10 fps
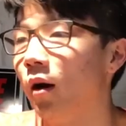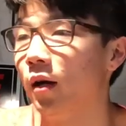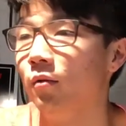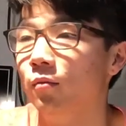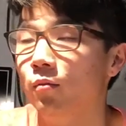
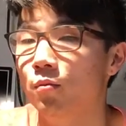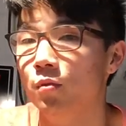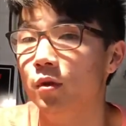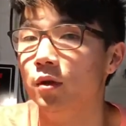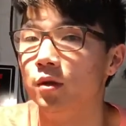I
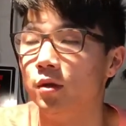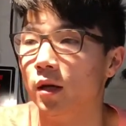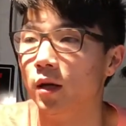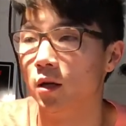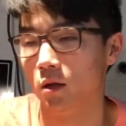would
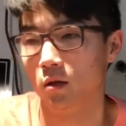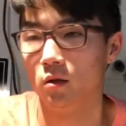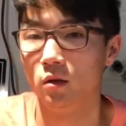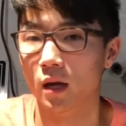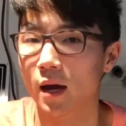say
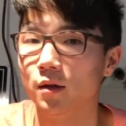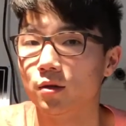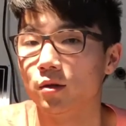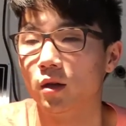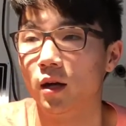
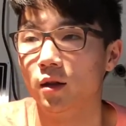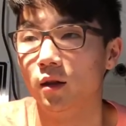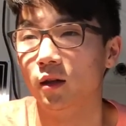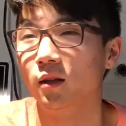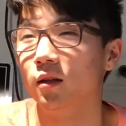yes. I
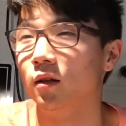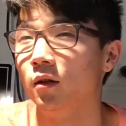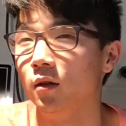think